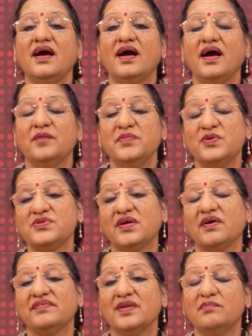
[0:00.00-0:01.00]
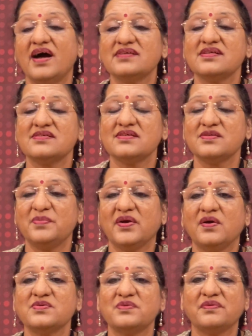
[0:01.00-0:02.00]
uh, music of the masses is
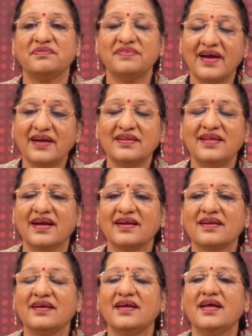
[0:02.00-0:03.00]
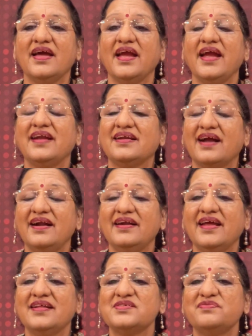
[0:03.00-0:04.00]
because of the fact that it
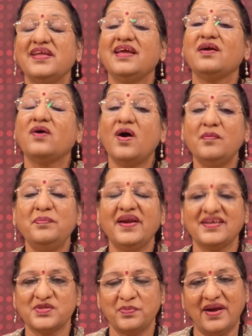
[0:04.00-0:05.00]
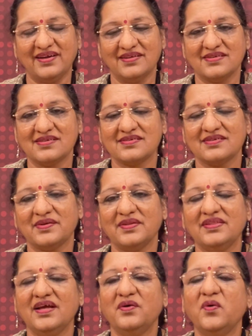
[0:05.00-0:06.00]
contains very complex patterns.
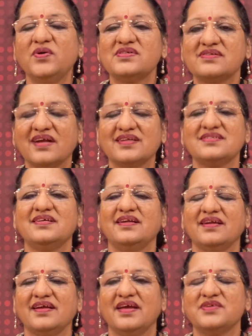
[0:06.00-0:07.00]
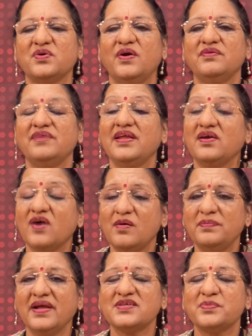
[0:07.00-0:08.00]
The whole structure has got very
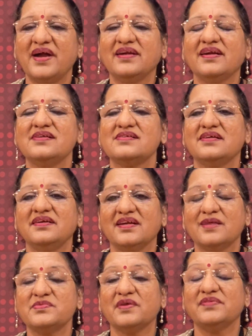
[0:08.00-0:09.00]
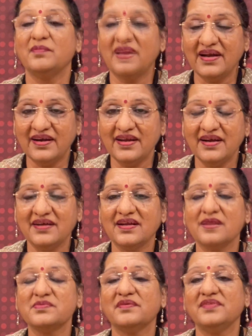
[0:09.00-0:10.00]
complex patterns in terms of the melody, in
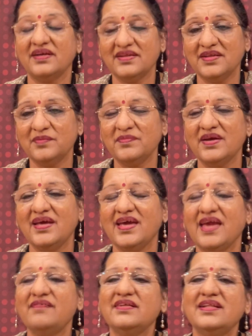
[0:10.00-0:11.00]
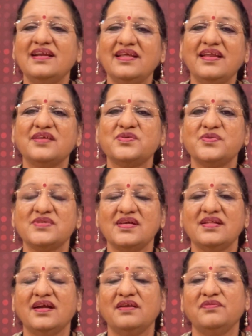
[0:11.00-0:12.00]
terms of the rhythm. Even the lyrics, you see
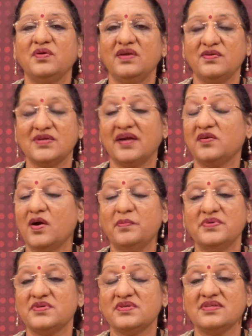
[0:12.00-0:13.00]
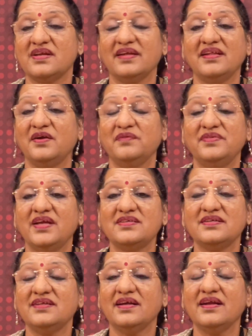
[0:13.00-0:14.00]
that if you look at compositions like that of
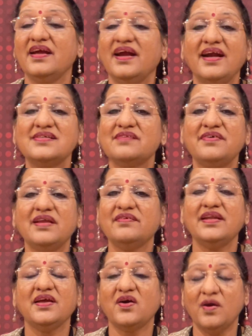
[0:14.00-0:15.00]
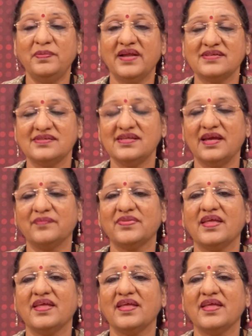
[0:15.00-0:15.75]
Dikshitar, it's a very, very complex thing.